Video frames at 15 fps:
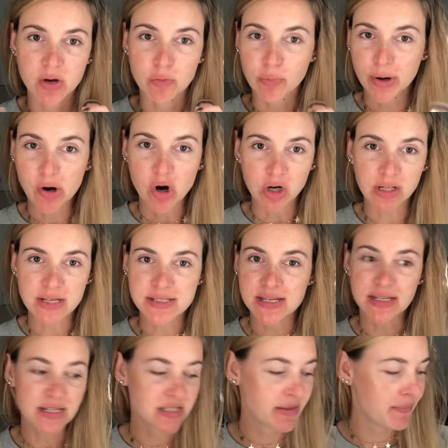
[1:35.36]
Regardless, it
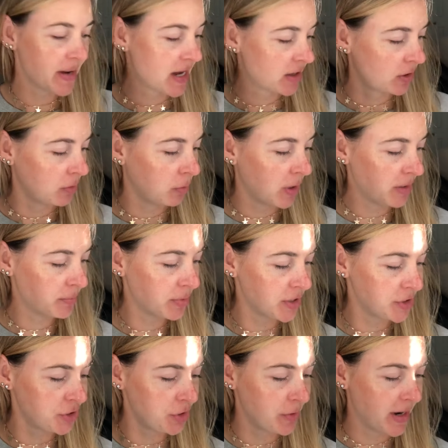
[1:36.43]
doesn't matter what
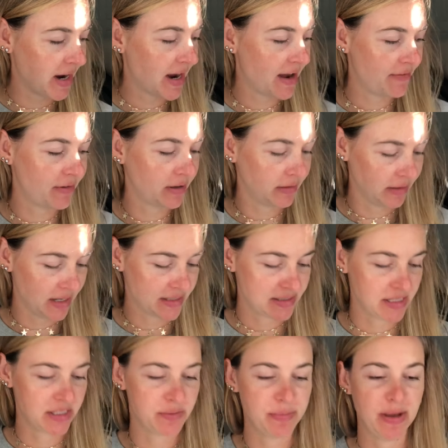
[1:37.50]
brush you have, unless
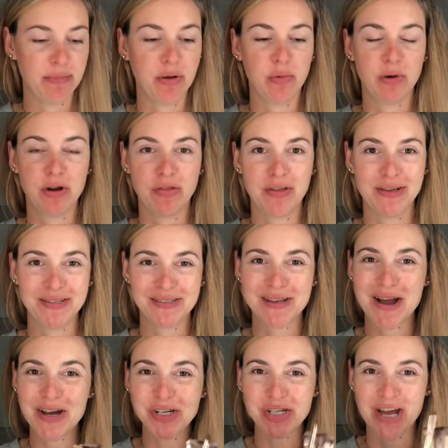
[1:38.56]
it's maybe one of these
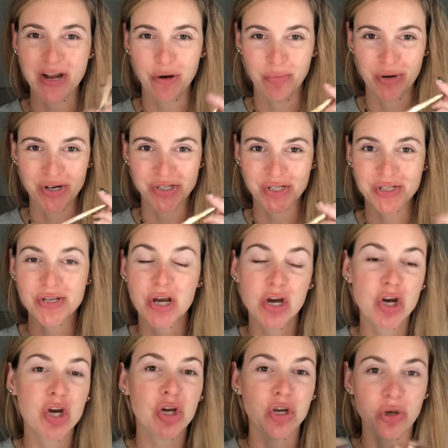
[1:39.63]
eyeshadow brushes.
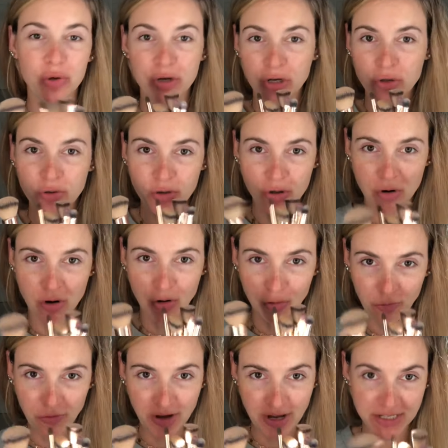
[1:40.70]
You can do your whole
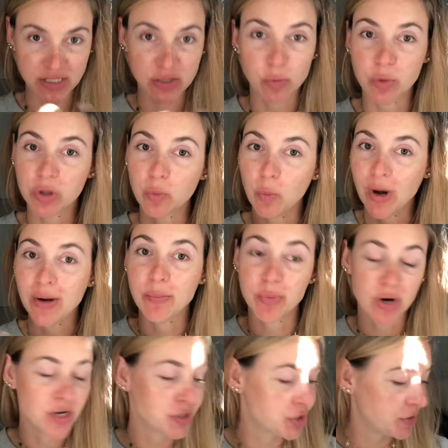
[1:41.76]
face with one
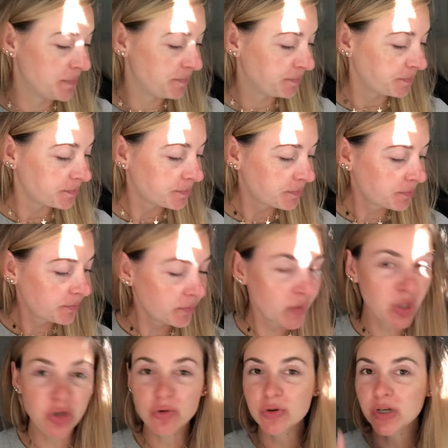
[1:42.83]
brush.
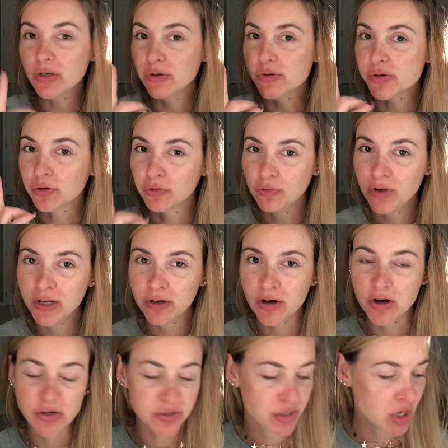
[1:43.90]
You can use your
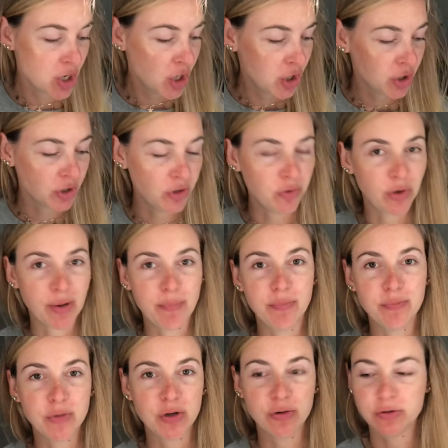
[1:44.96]
fingers. You can
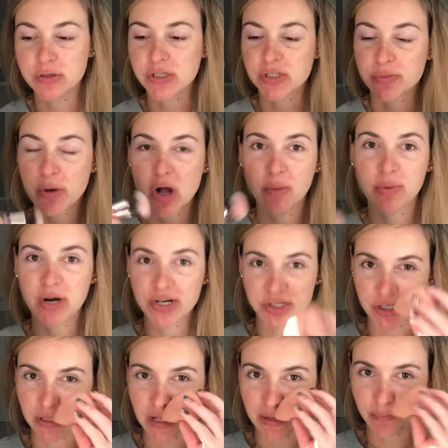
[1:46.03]
use a small brush
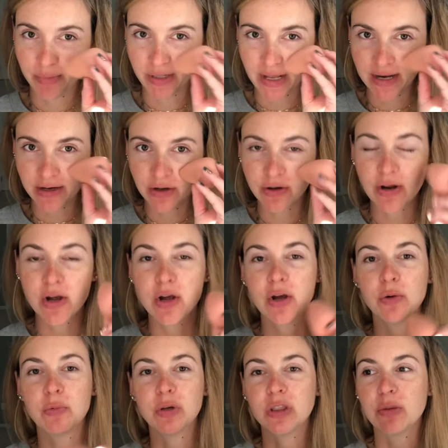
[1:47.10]
and then blend
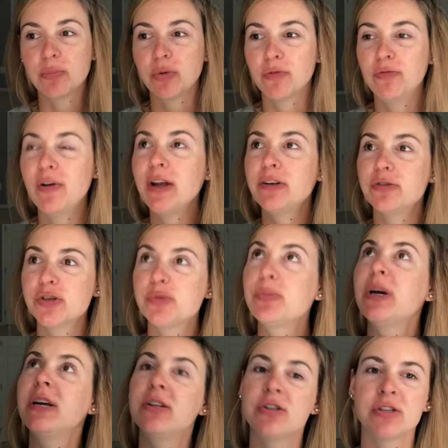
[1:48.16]
with the perfector
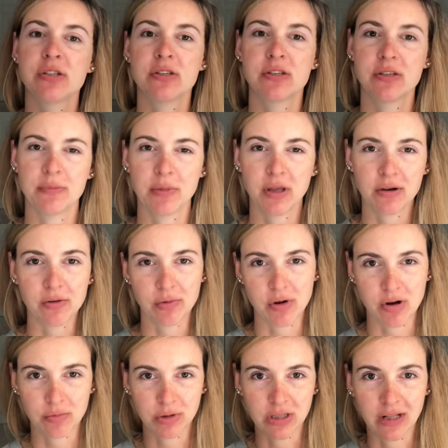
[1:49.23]
sponge. There's something going
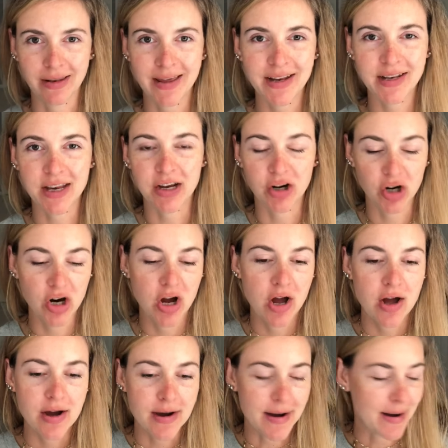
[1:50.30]
on with the light here.
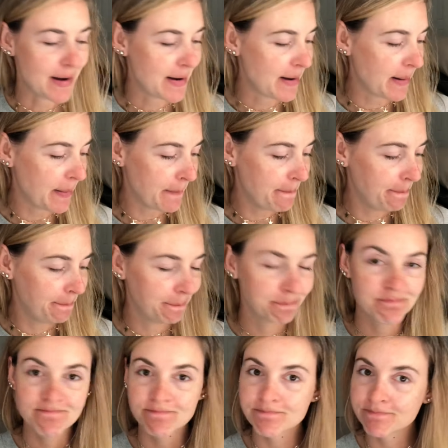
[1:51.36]

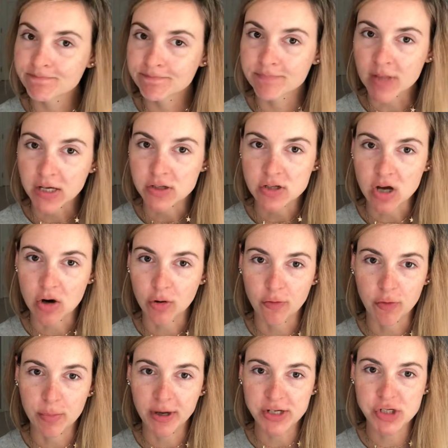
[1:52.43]
So if
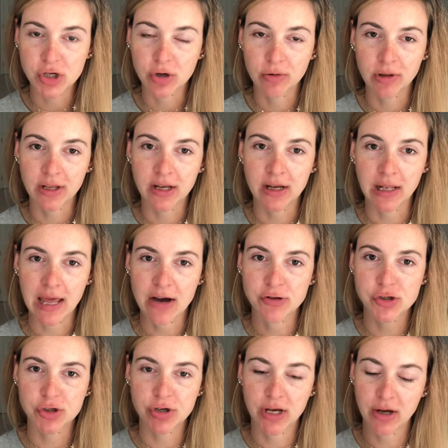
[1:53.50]
your budget only allowed
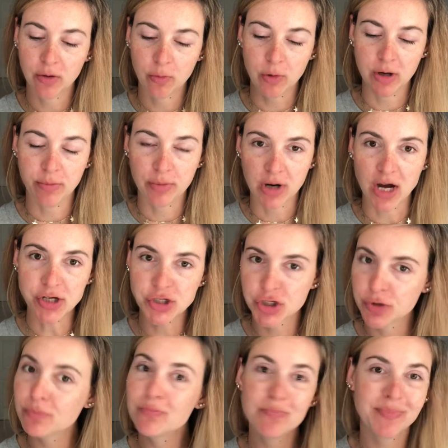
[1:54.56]
you to get one brush,
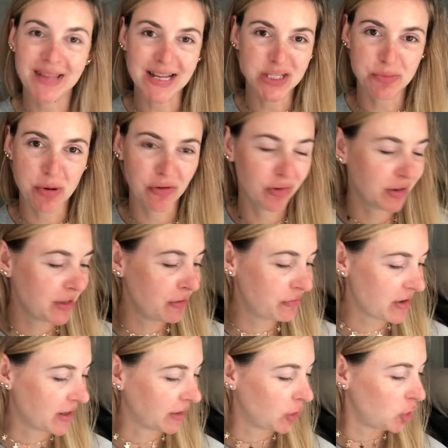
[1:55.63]
that's perfectly
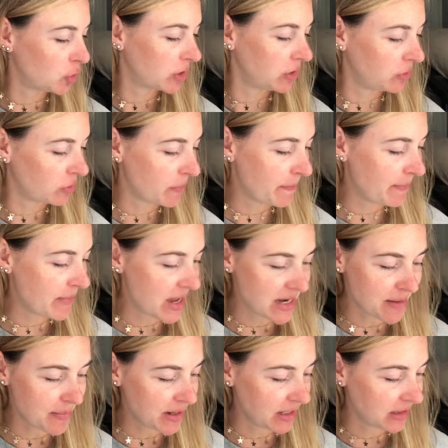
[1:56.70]
fine. You can do
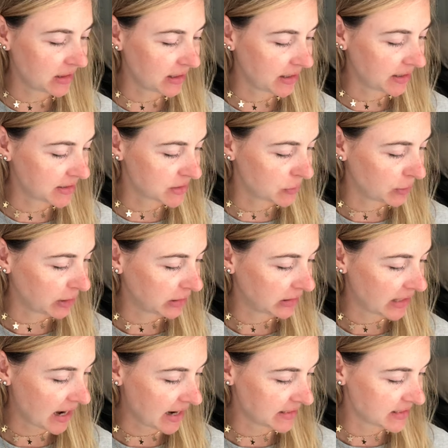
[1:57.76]
many things with
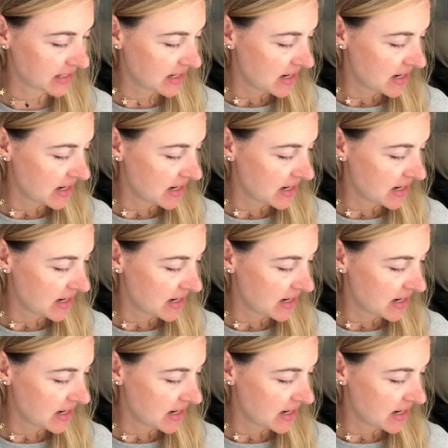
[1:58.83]
that.